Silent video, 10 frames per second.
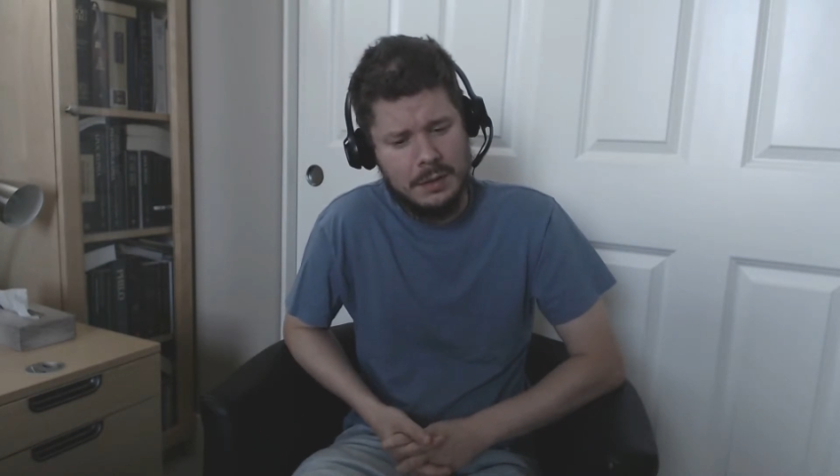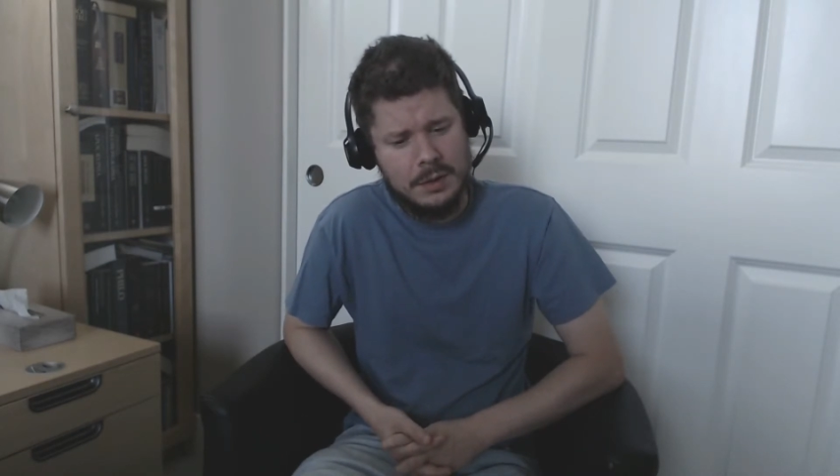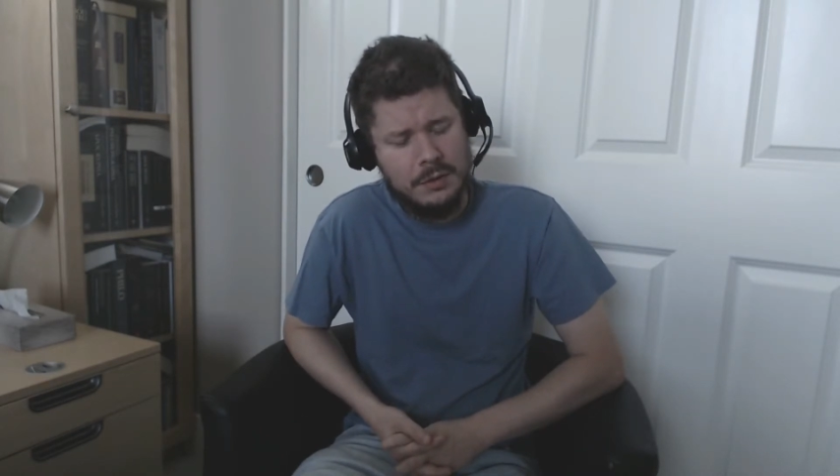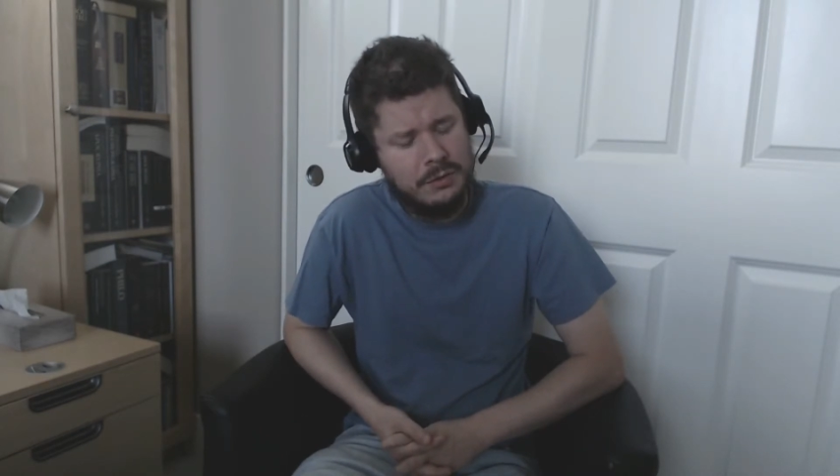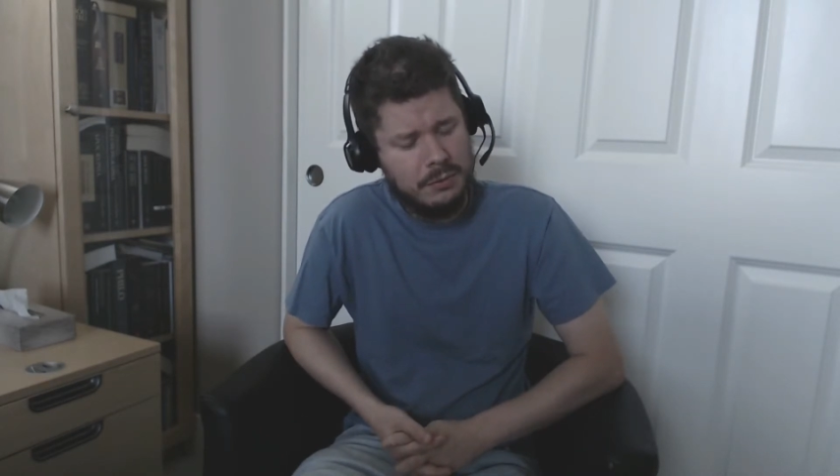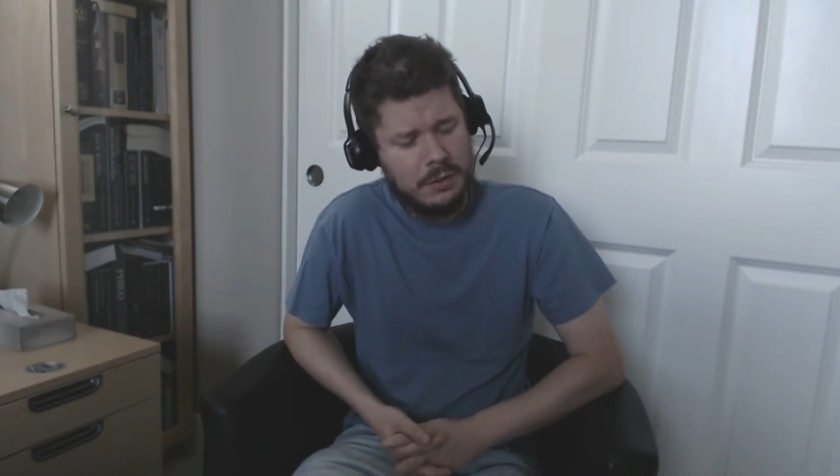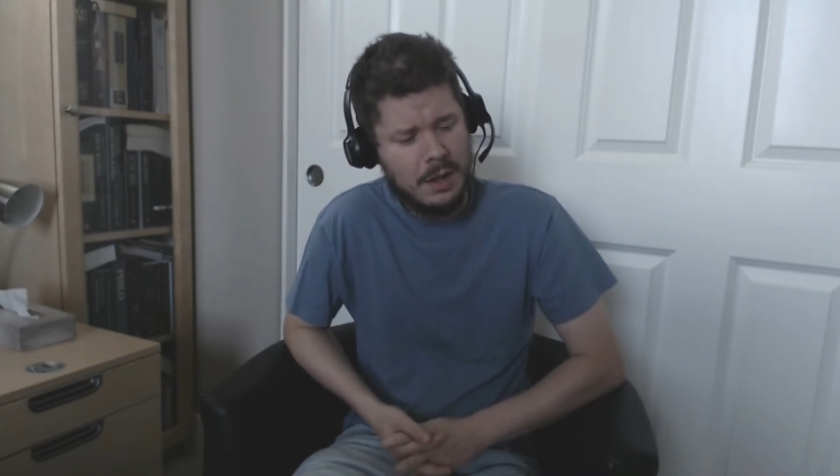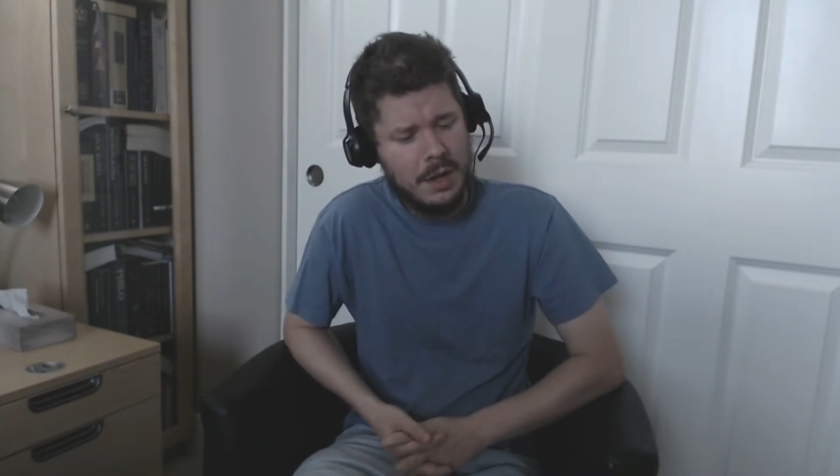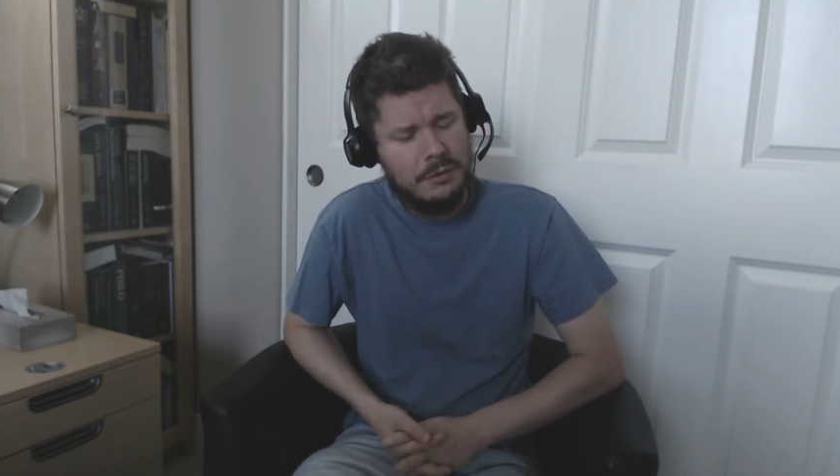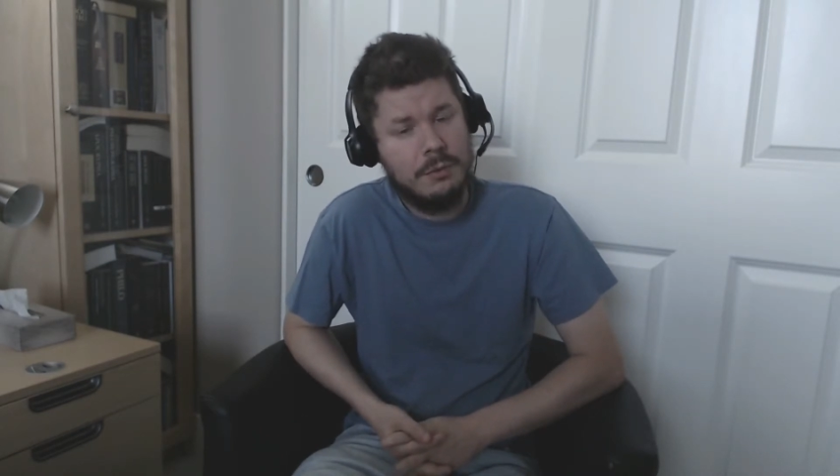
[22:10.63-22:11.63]
because you
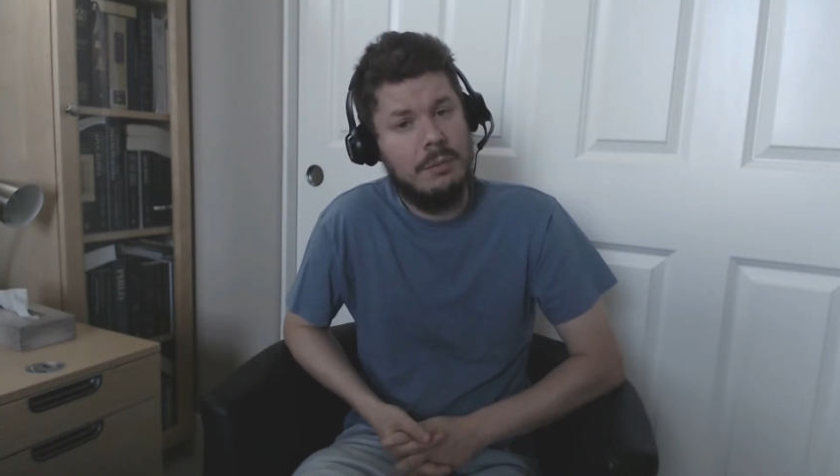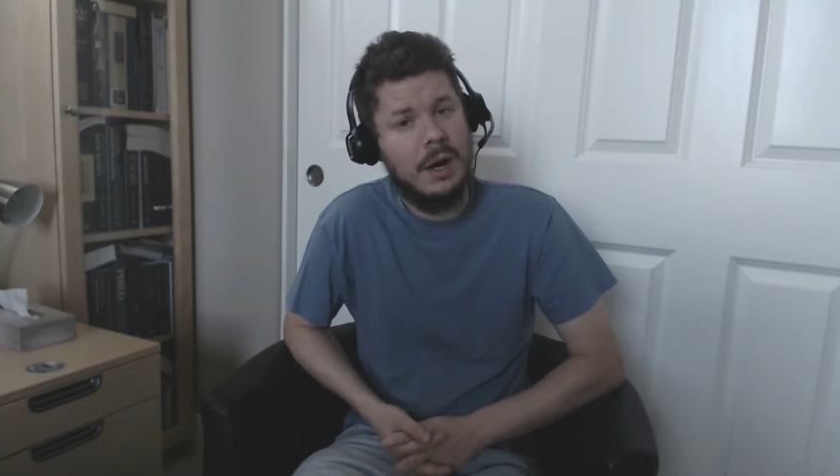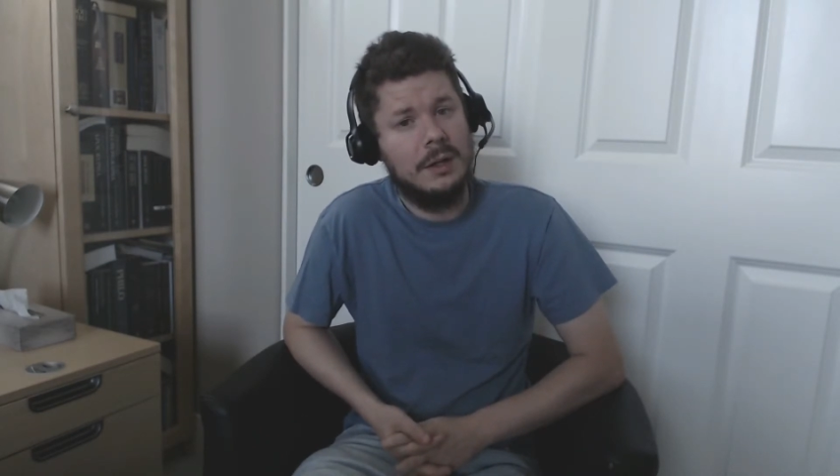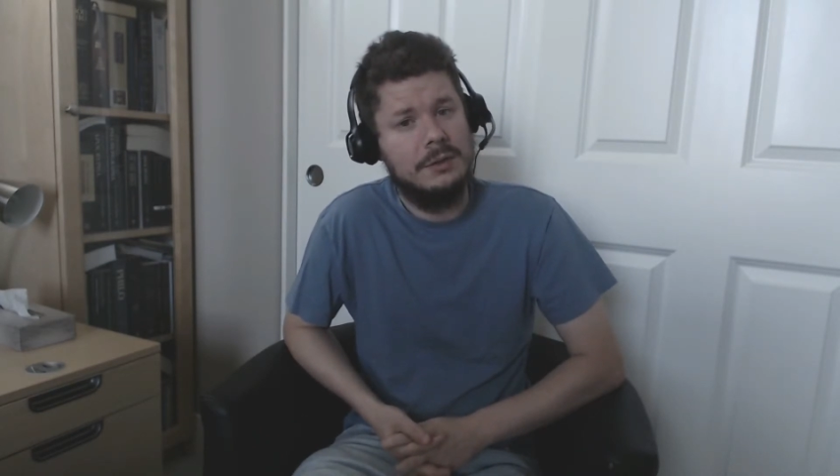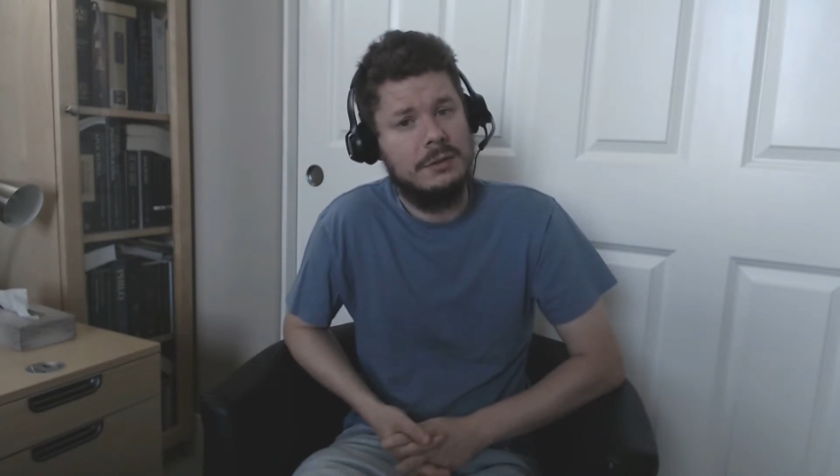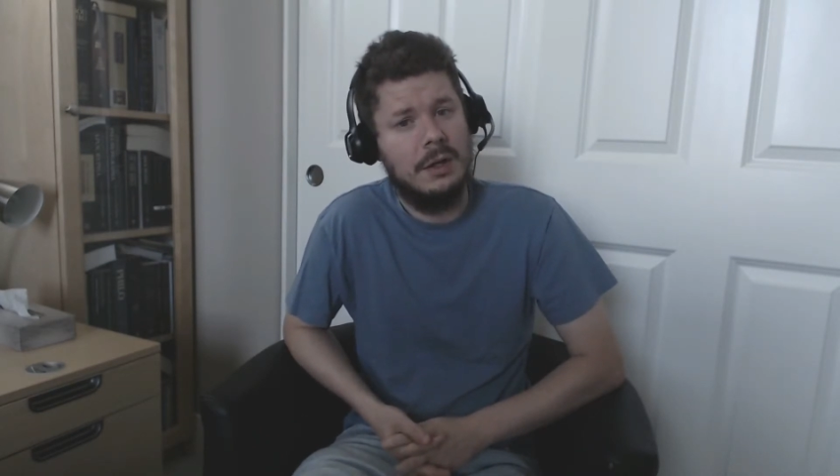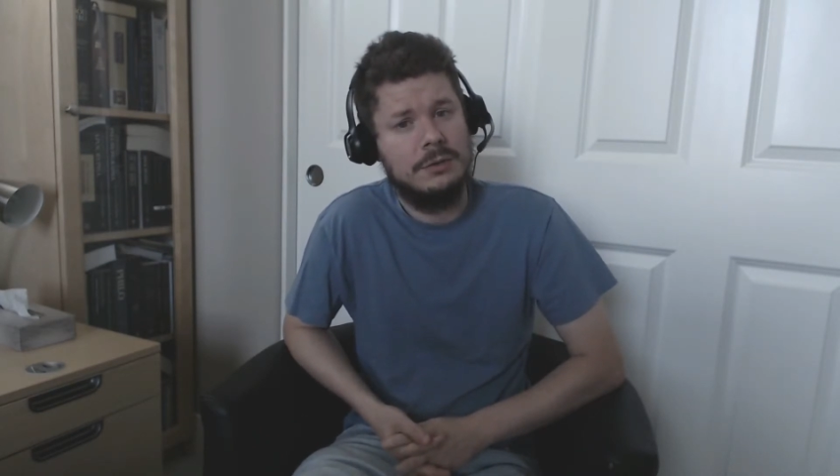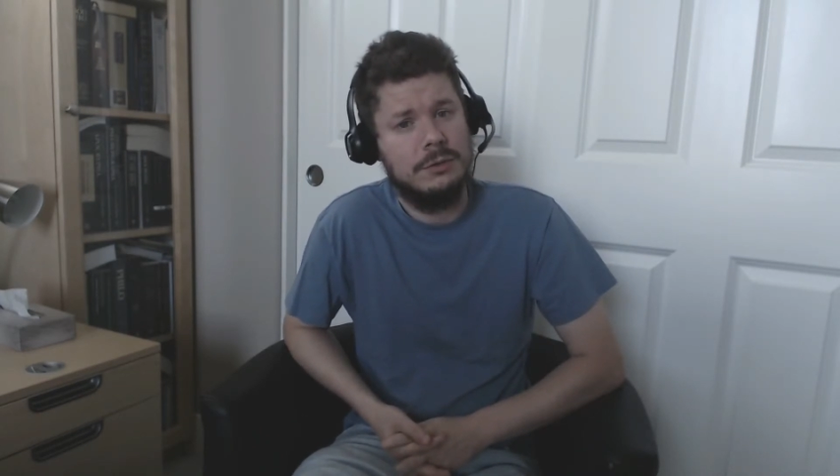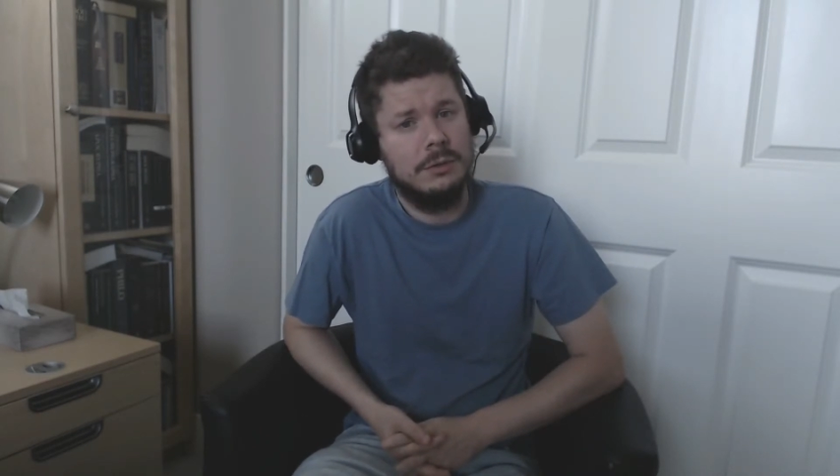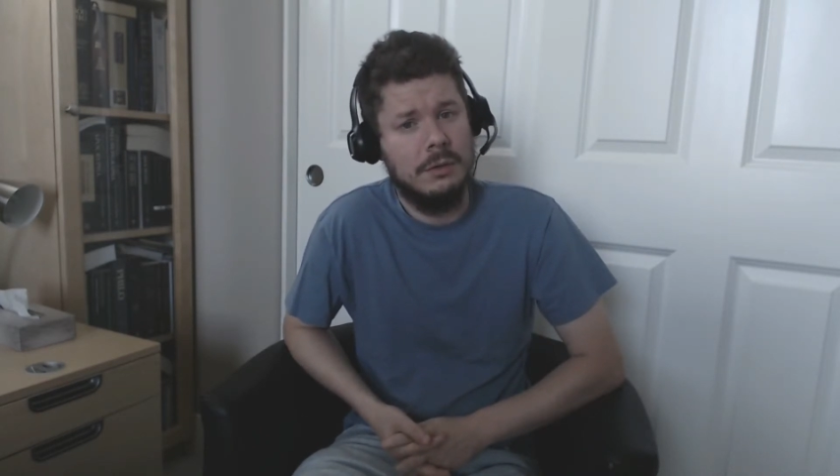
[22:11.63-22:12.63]
realize your body's
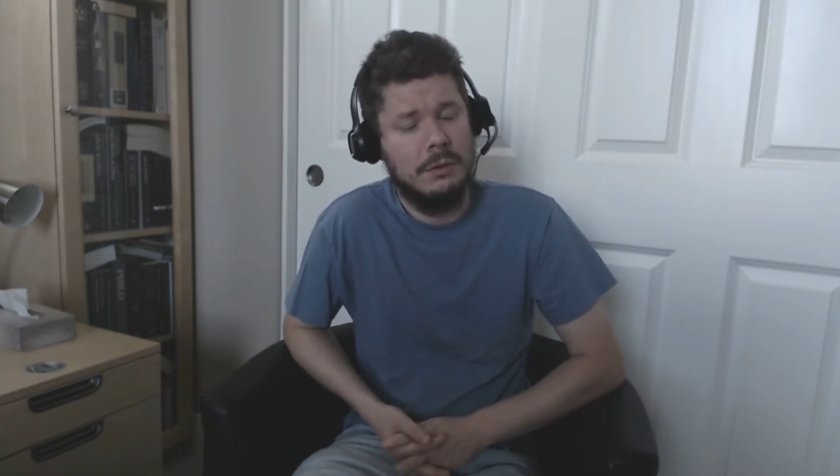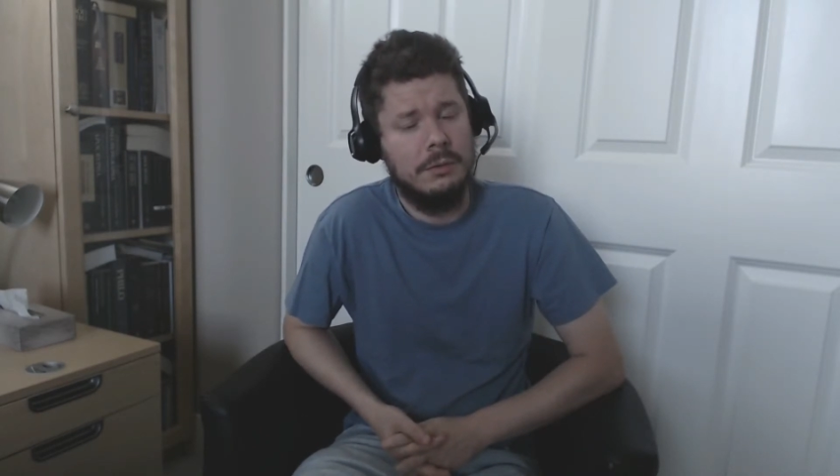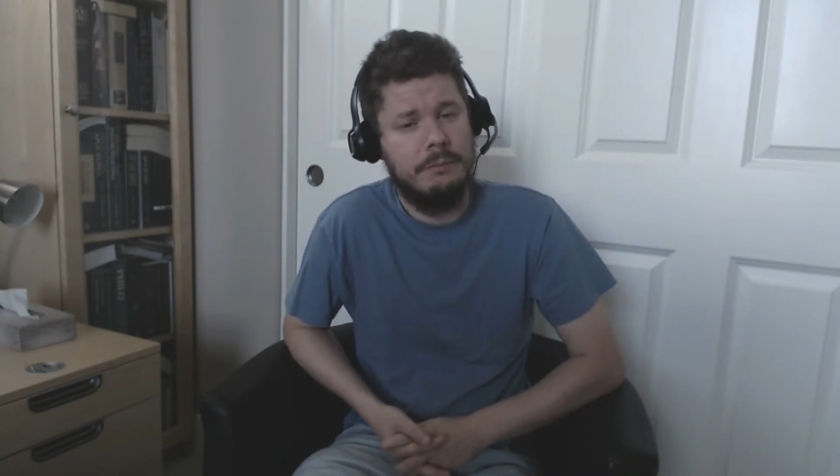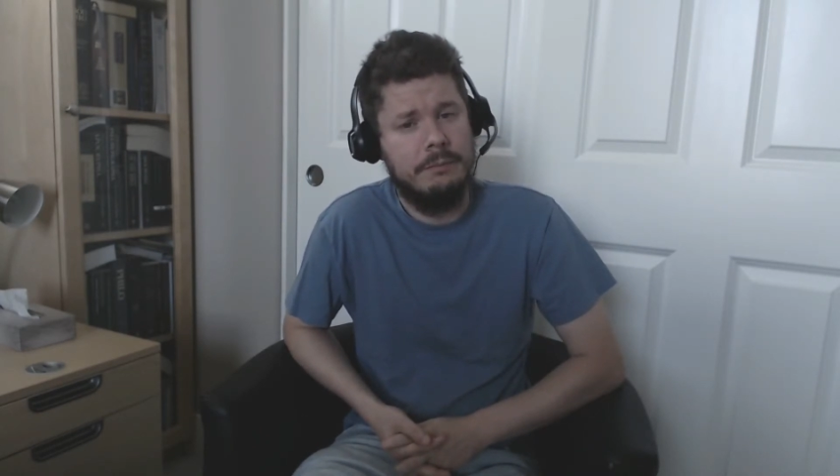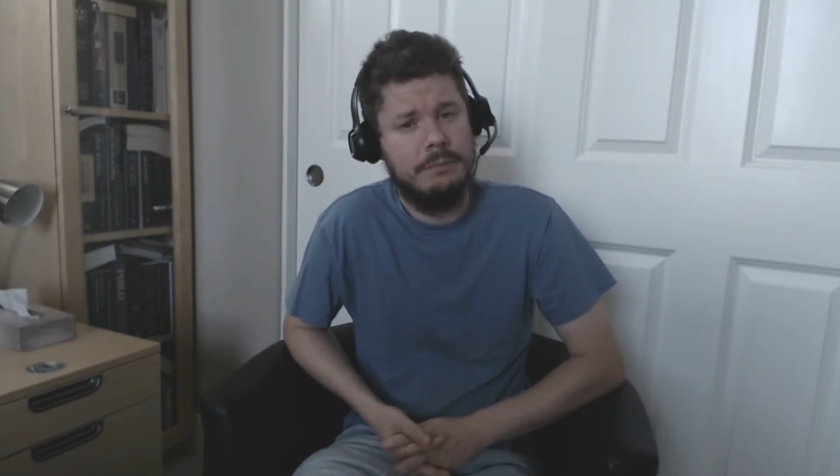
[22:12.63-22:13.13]
not your own,